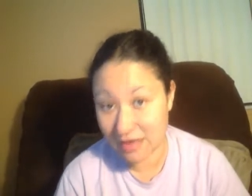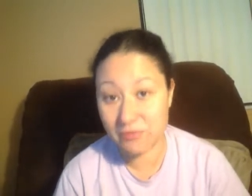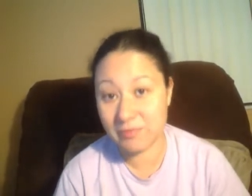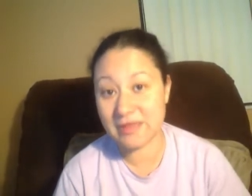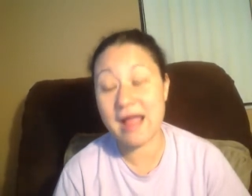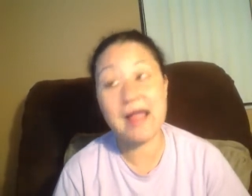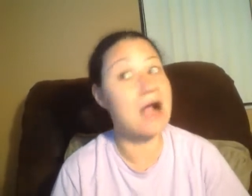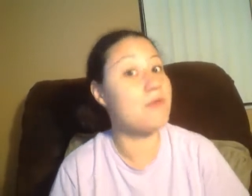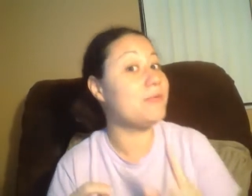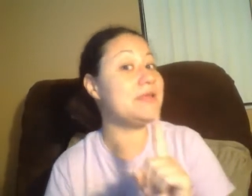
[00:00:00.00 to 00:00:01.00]
I will be
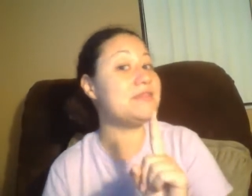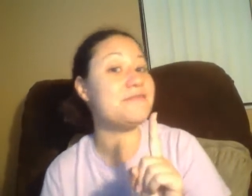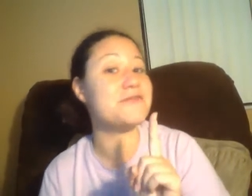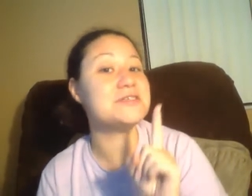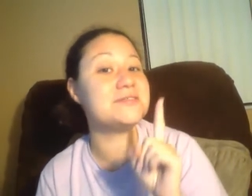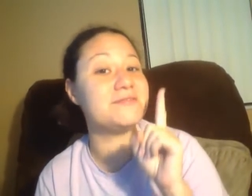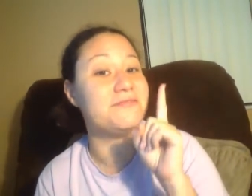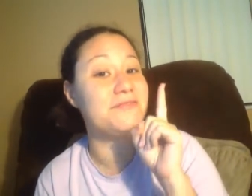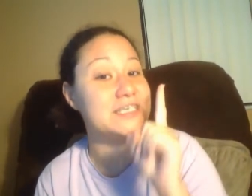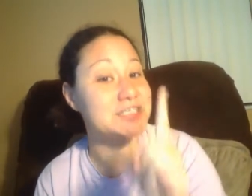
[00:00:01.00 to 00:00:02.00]
I, I will be the first
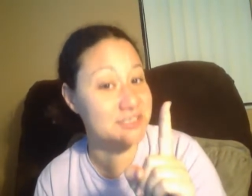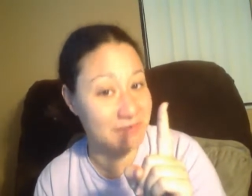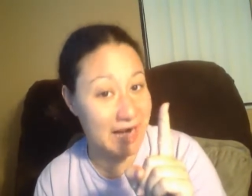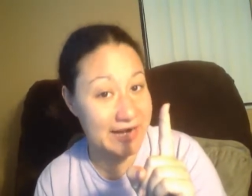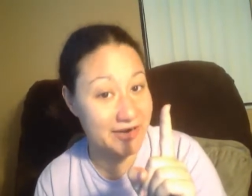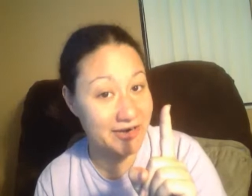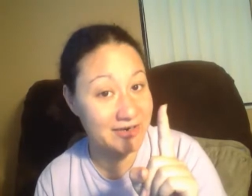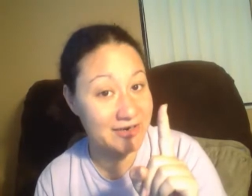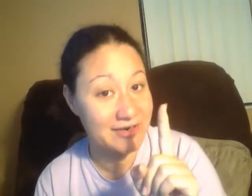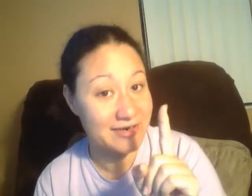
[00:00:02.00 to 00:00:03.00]
fiction
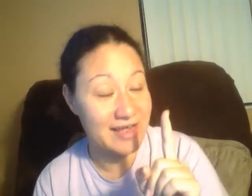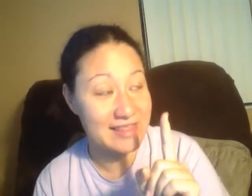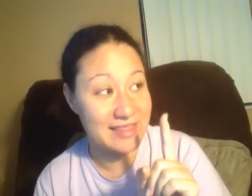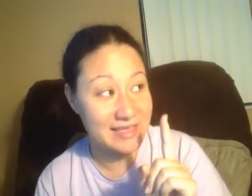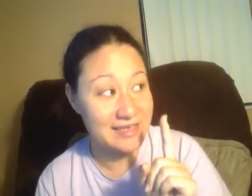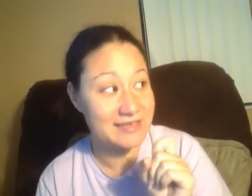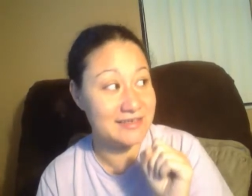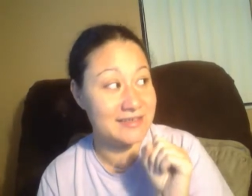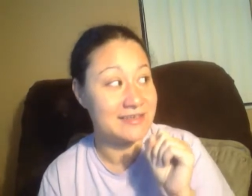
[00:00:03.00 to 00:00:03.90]
writer, I think,